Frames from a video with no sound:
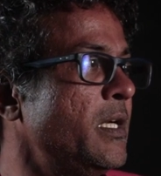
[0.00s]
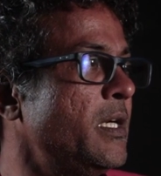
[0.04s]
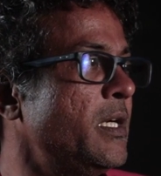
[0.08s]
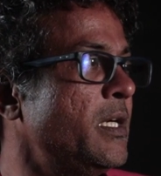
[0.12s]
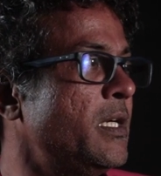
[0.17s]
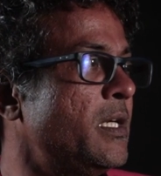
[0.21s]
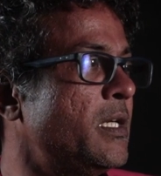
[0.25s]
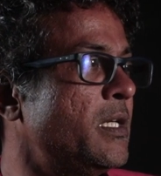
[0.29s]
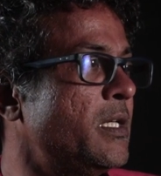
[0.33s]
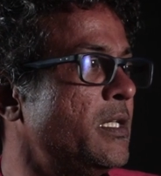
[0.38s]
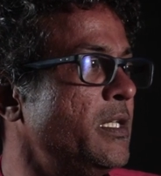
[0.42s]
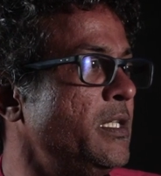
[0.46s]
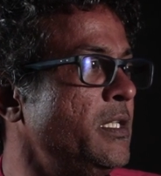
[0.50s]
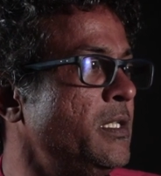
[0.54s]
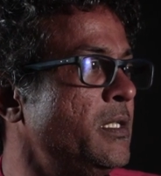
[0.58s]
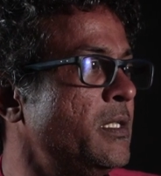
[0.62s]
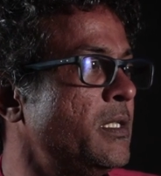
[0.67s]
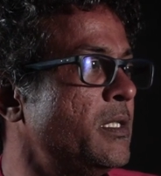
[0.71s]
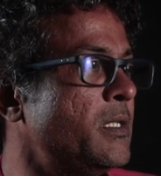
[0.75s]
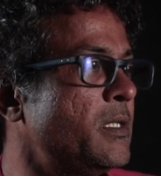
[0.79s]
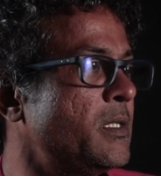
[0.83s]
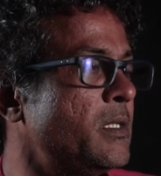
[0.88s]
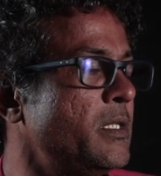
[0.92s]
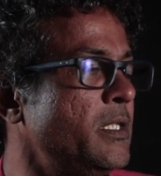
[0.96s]
in
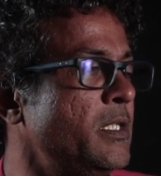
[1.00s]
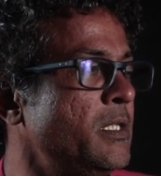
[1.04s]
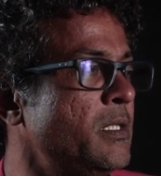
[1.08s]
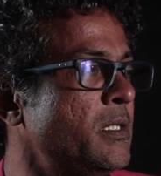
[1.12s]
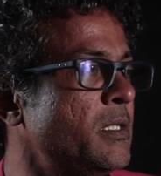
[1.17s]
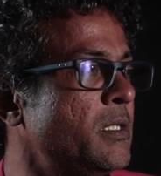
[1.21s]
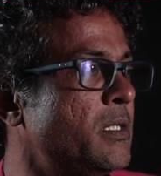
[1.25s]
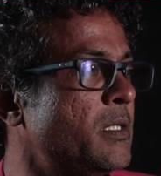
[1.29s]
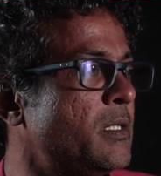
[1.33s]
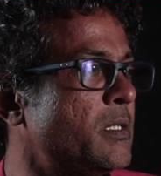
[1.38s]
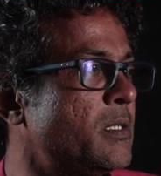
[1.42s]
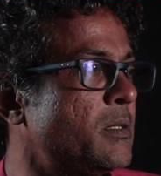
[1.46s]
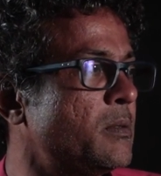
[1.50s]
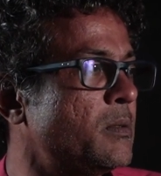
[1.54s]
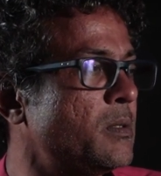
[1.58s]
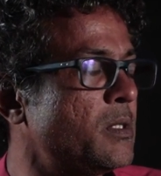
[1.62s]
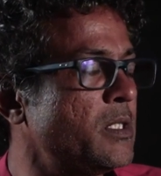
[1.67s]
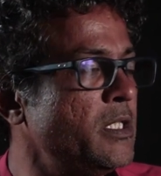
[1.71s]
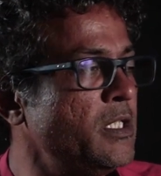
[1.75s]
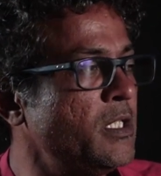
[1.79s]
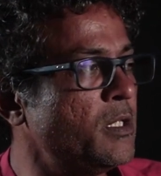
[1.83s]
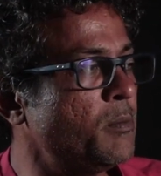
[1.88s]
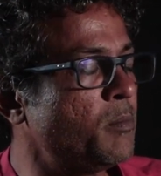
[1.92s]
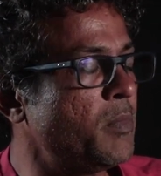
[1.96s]

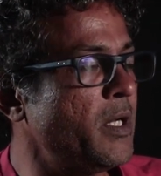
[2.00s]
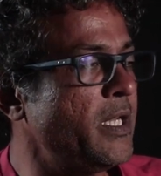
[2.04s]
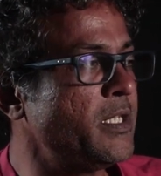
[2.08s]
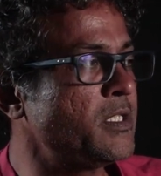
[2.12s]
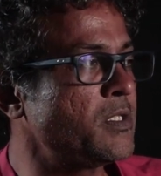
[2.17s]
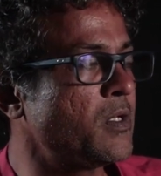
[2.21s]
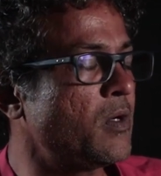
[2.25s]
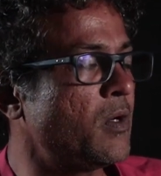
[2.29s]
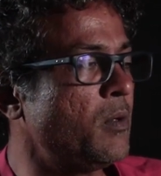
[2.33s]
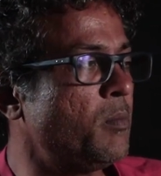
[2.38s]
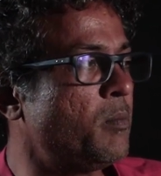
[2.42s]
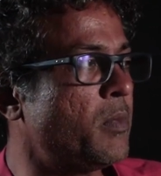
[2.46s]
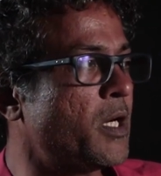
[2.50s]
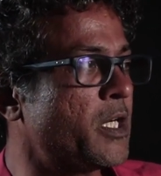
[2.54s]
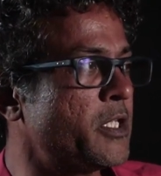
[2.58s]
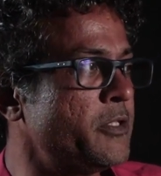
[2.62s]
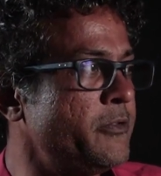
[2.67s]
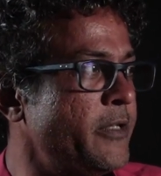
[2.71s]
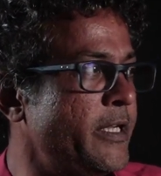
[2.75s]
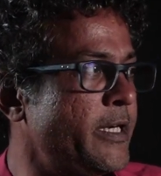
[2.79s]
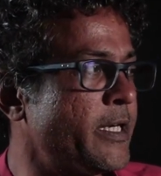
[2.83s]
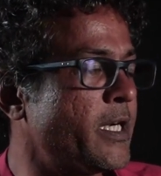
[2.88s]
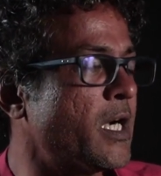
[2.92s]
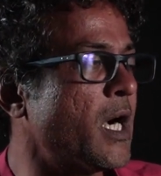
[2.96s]
the place called
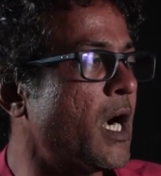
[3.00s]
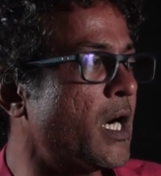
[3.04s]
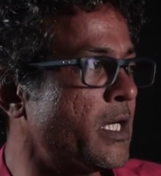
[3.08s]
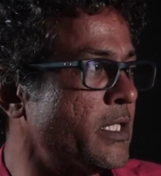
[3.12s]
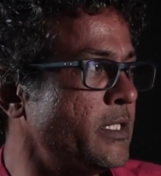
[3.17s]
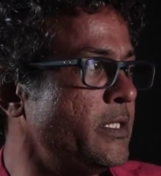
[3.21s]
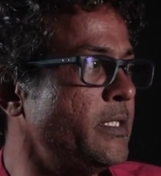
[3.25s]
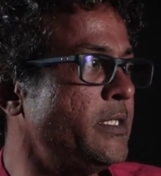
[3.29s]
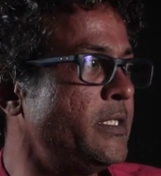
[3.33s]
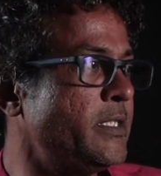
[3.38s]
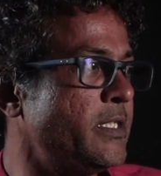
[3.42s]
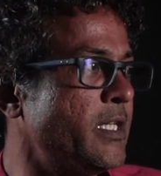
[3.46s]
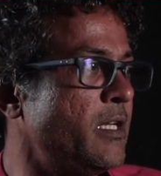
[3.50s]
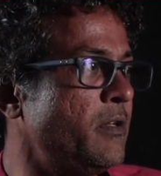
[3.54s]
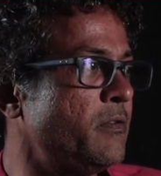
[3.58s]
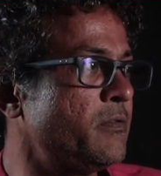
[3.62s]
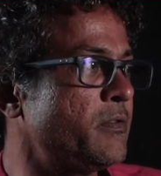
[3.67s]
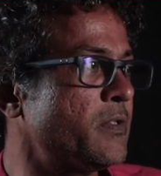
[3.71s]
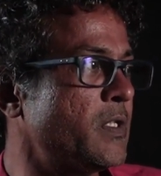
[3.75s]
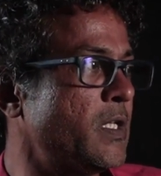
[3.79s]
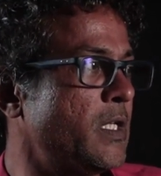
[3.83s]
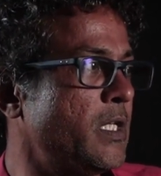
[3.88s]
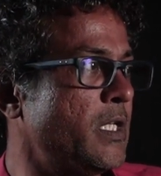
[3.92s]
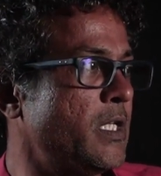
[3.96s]
Paraverkadu itself,